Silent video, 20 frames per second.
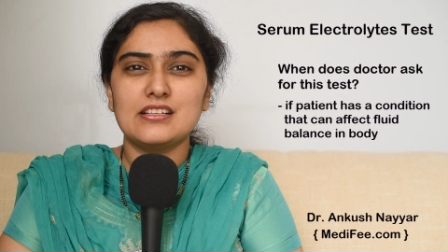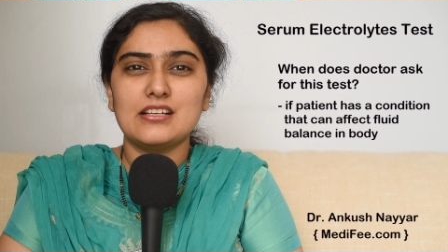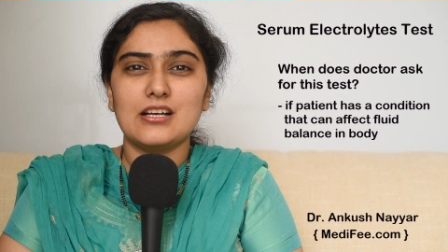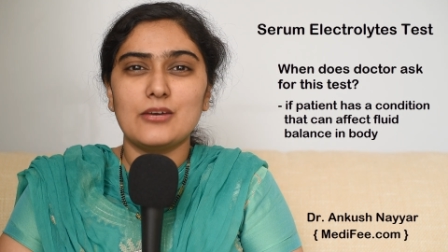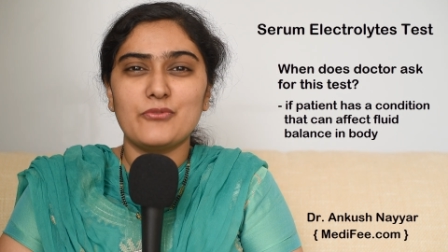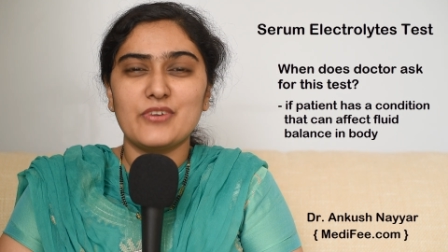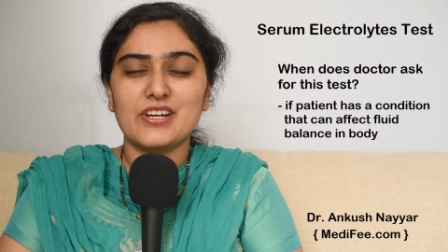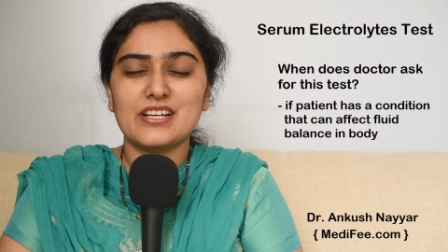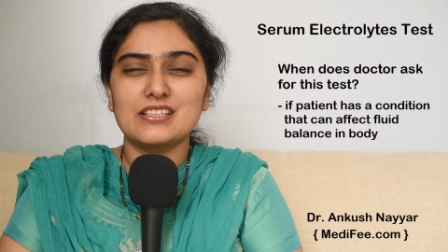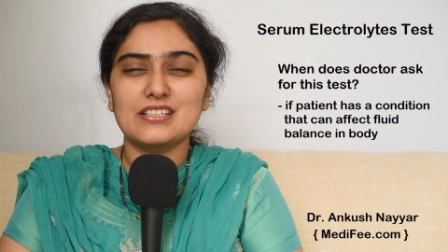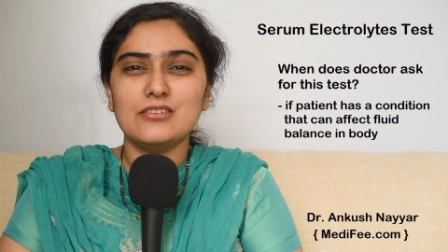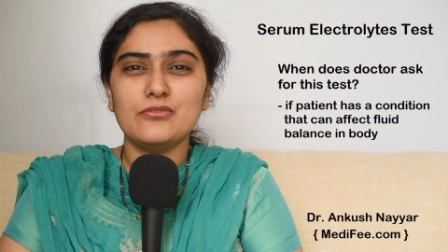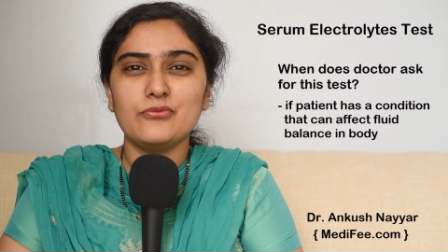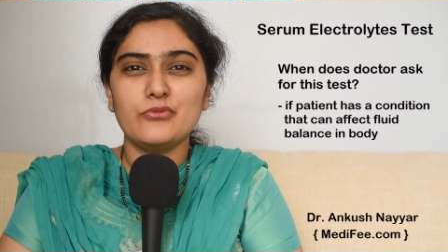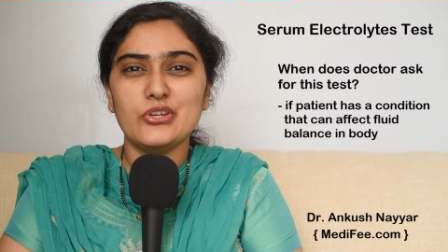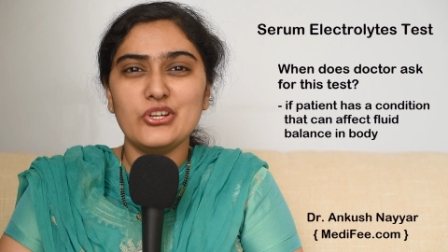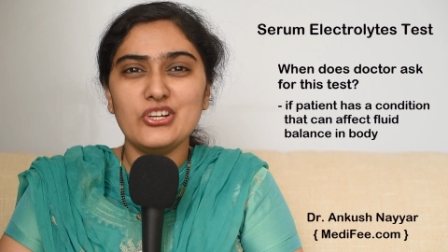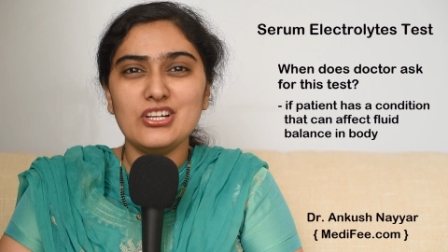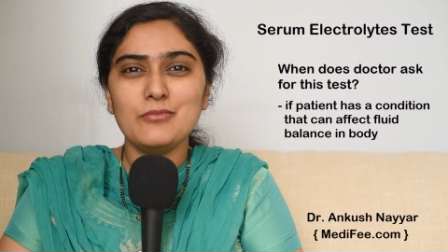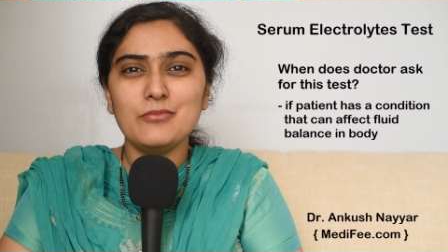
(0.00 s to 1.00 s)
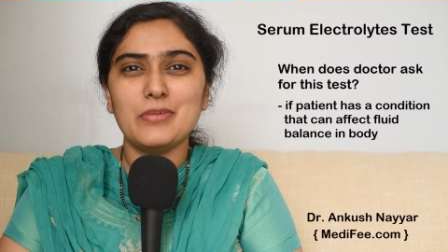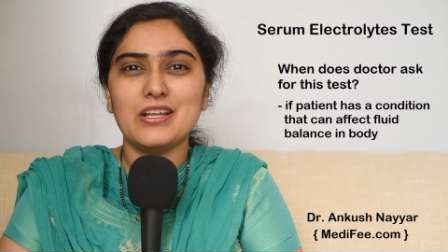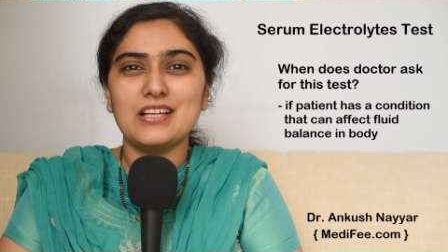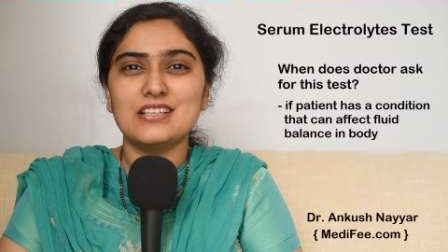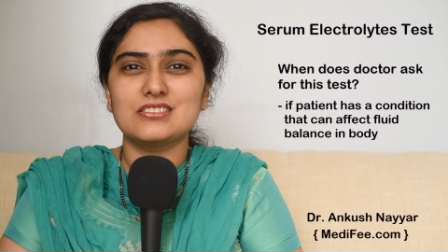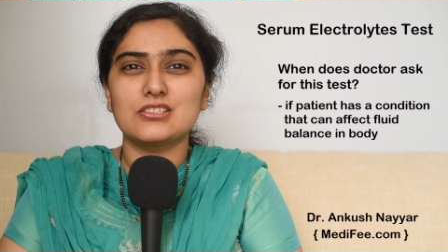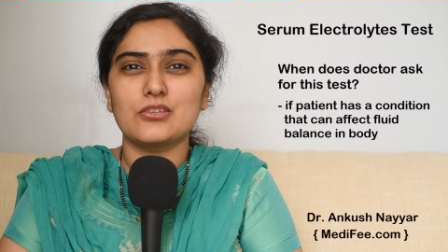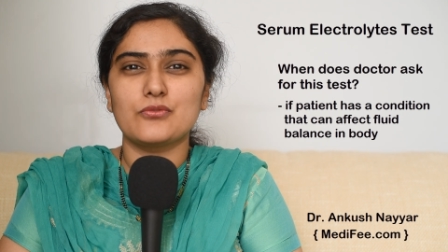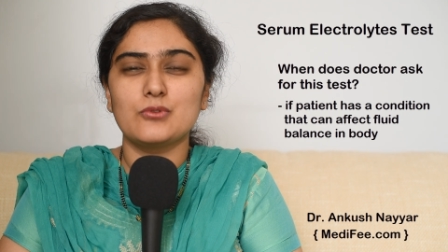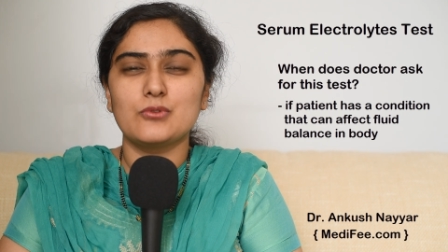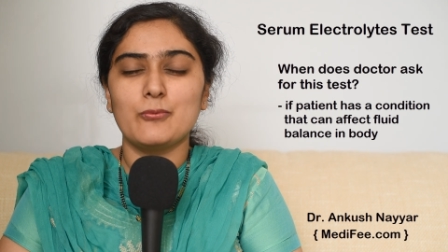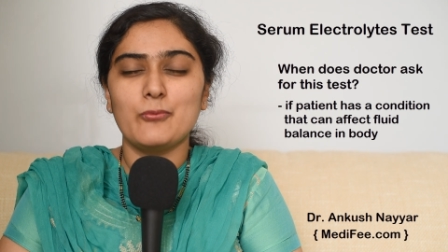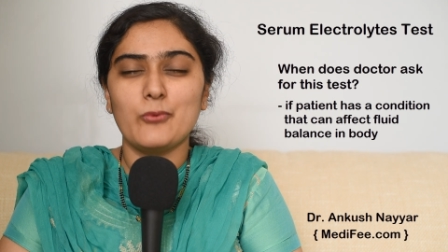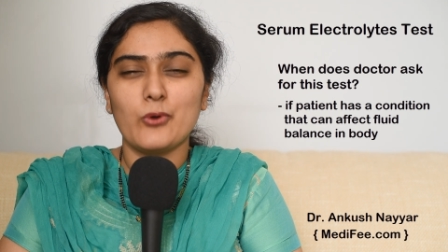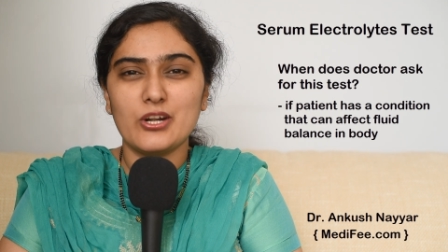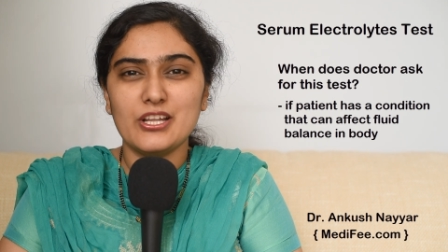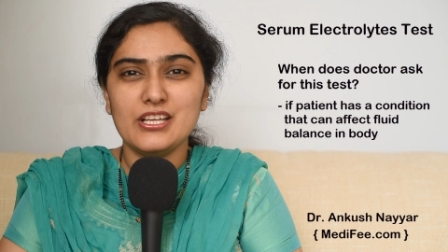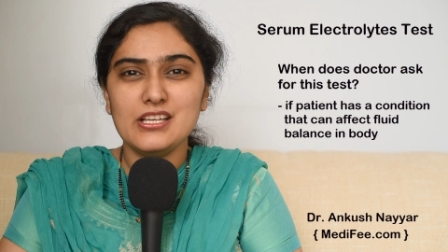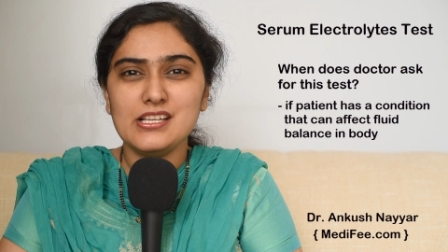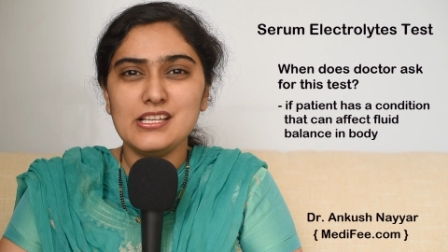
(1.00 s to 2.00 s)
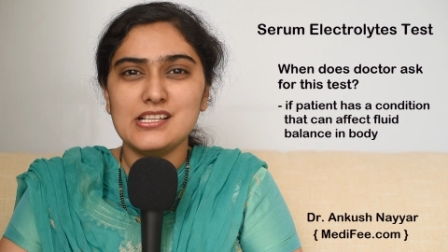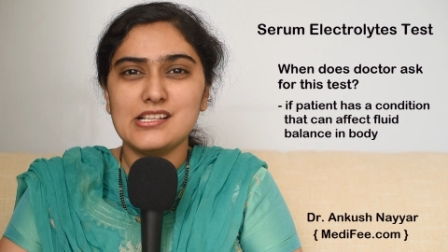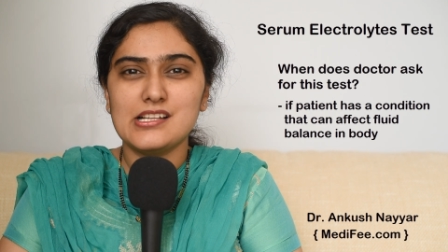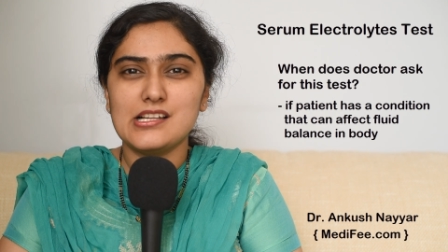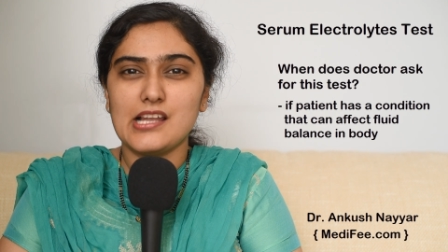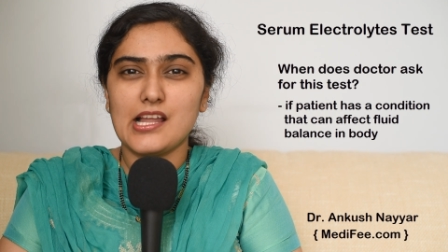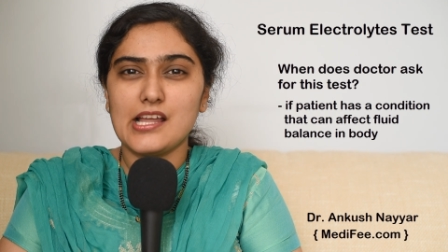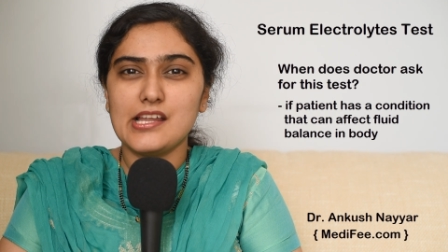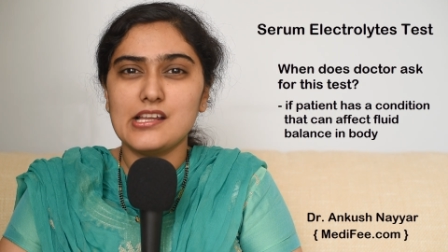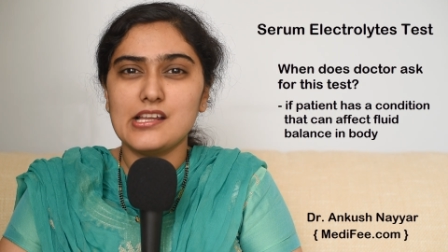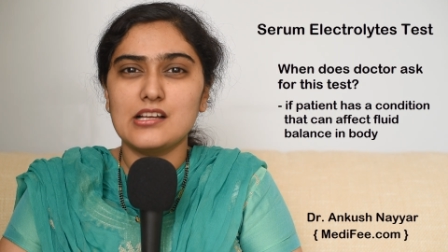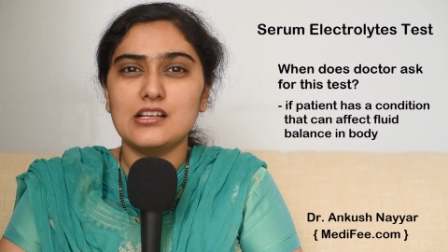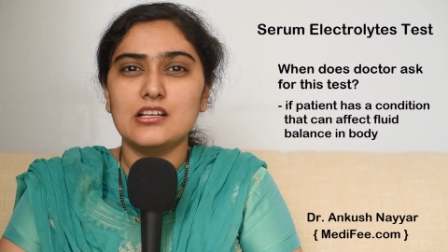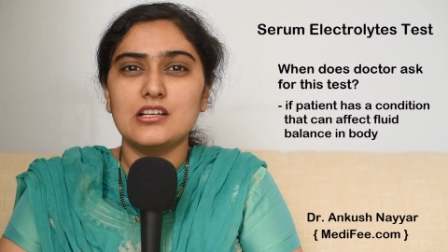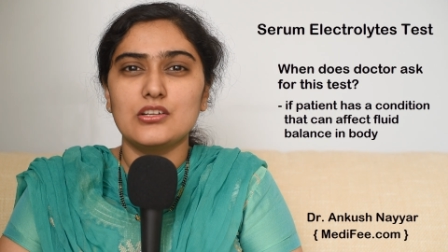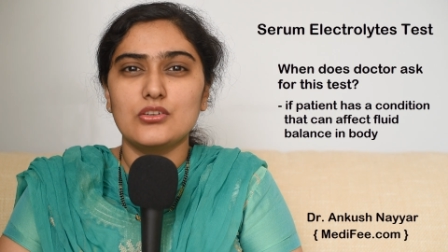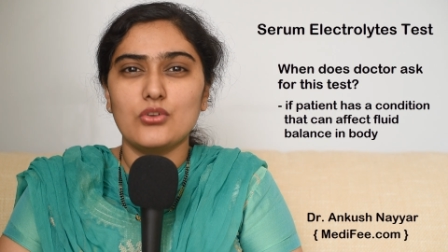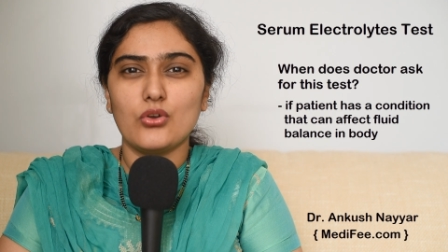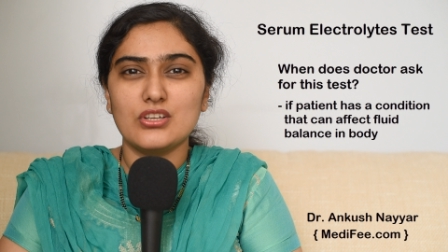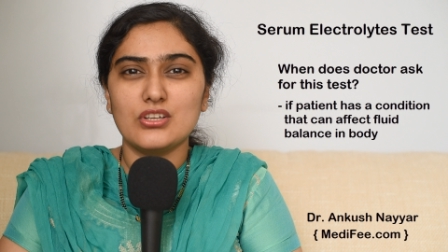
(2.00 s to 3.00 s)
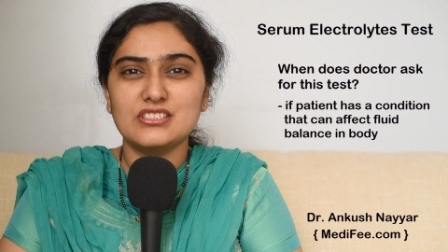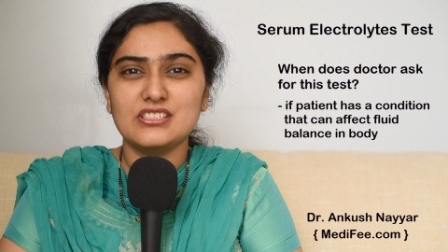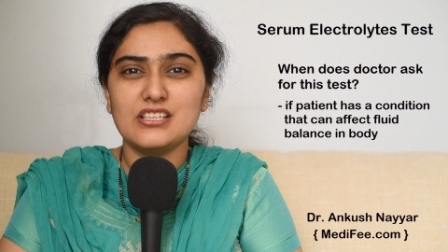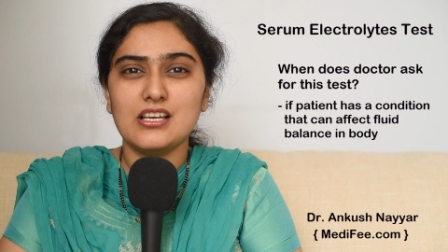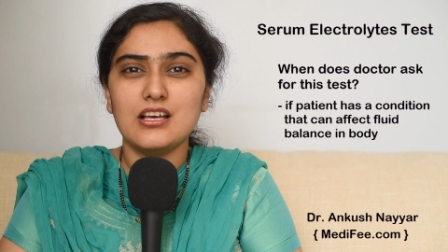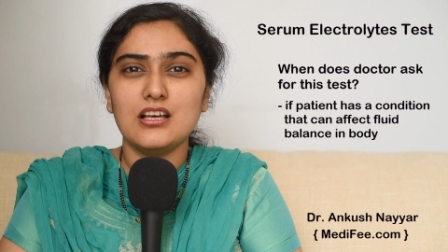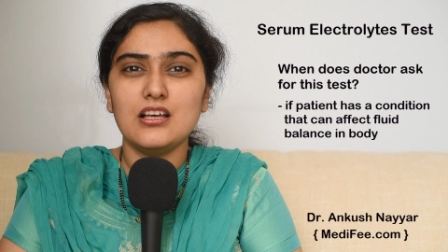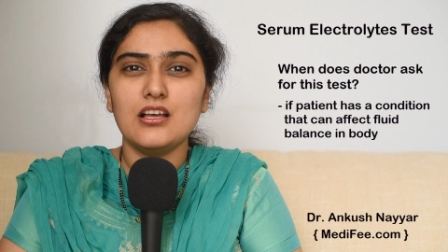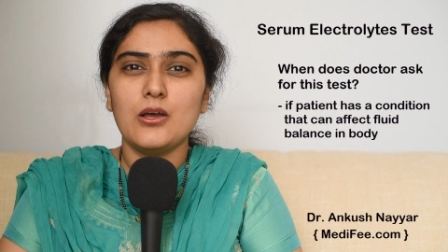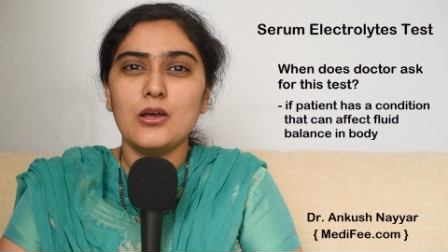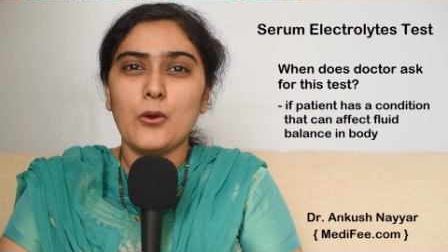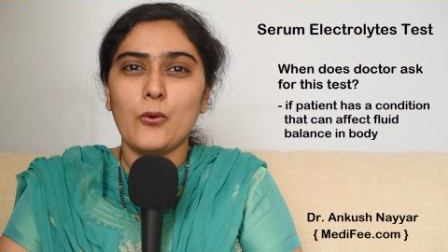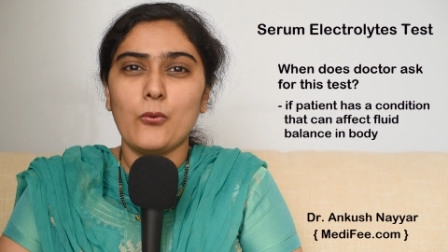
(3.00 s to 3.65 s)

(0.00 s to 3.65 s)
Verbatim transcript: affect the fluid balance of the body like nausea,